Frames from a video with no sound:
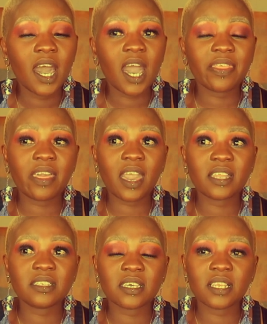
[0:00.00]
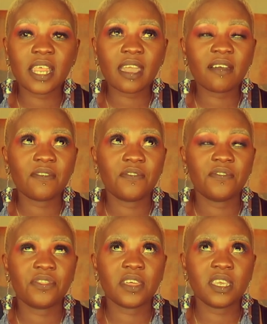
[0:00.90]
I think I did like
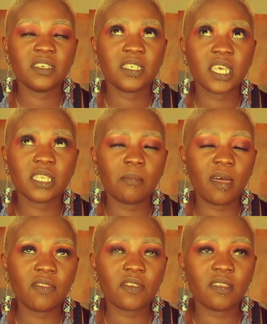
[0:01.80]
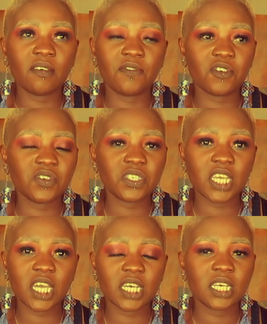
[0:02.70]
3-6 months in the first
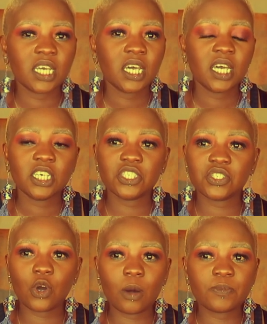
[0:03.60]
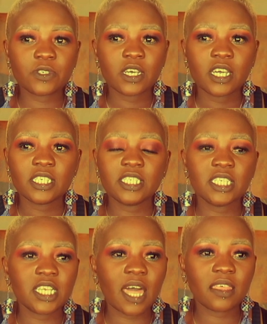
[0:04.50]
year, stopped, did
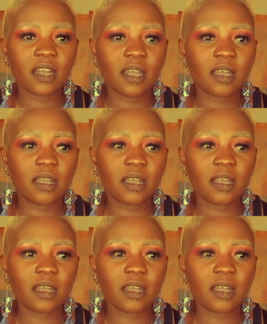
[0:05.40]
another